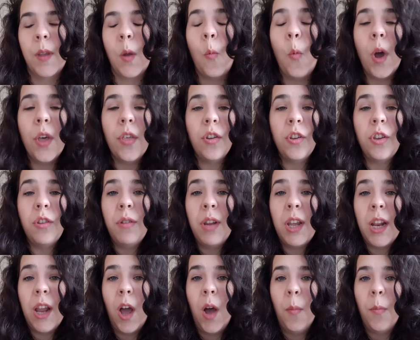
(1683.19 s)
Whether you
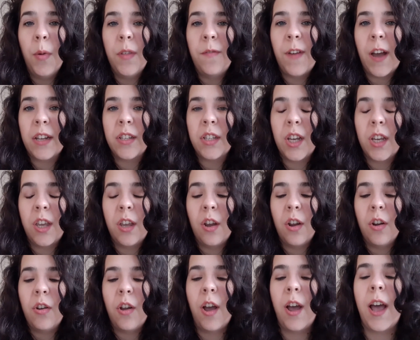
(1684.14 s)
need help with fact checking
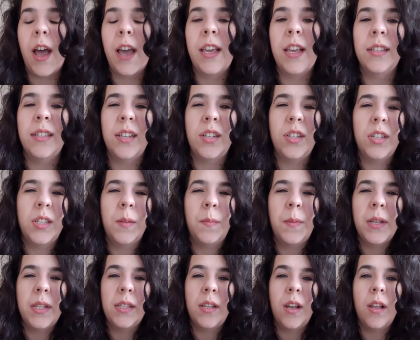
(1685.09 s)
or not, I guess that just
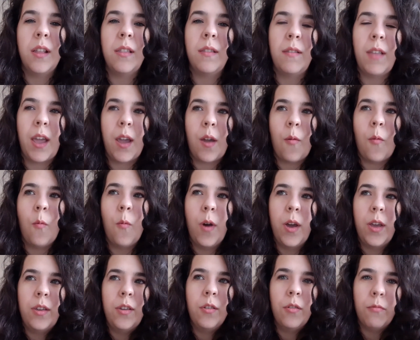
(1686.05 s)
depends on
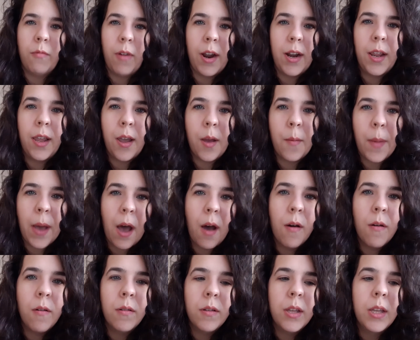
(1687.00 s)
what you're writing
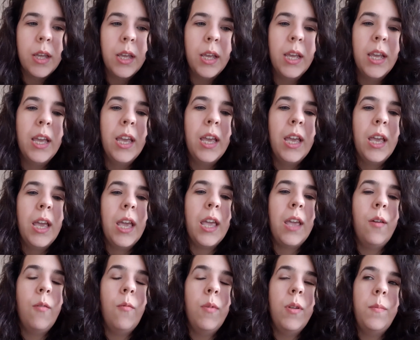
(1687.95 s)
about.
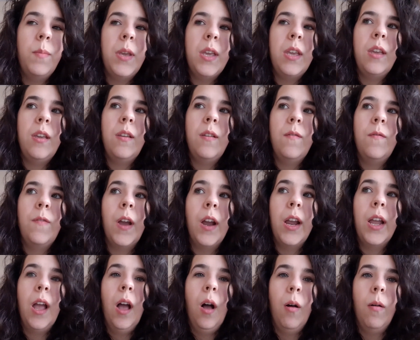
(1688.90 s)
It would be
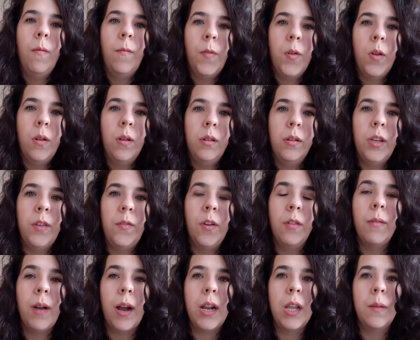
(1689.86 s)
very helpful if you're
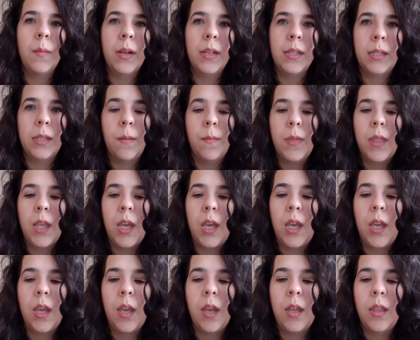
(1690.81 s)
writing about
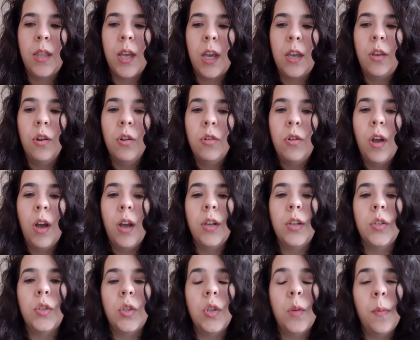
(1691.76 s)
something that you're
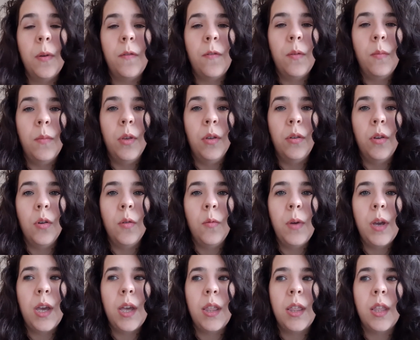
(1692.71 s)
not super familiar
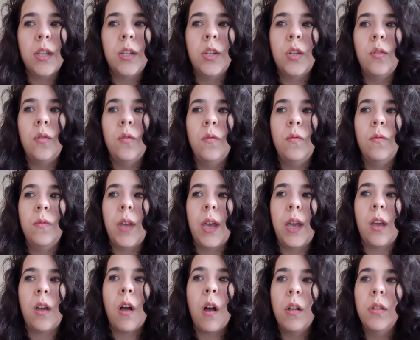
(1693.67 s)
with to
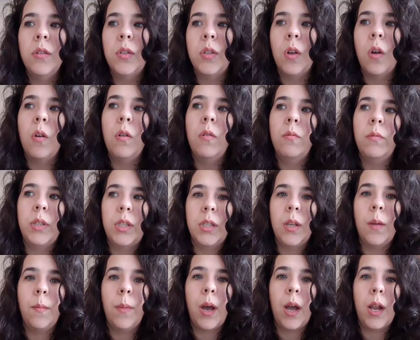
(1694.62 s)
consult with
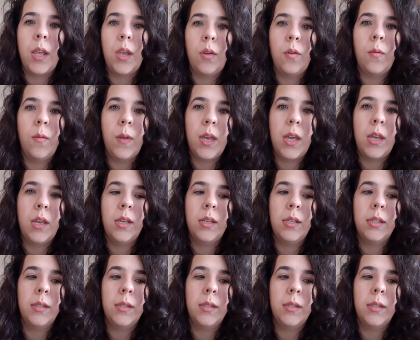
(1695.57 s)
somebody who is.